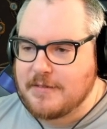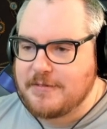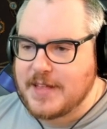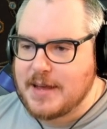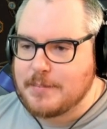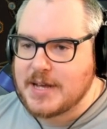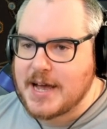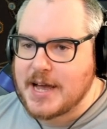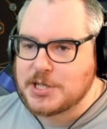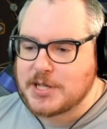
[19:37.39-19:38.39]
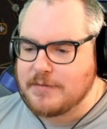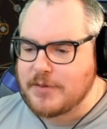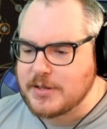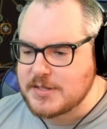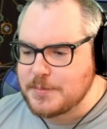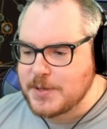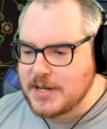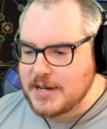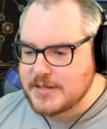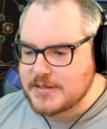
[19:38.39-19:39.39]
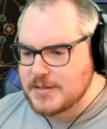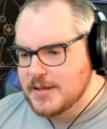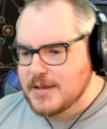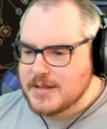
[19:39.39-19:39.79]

Flame Dash, and Vault Discipline is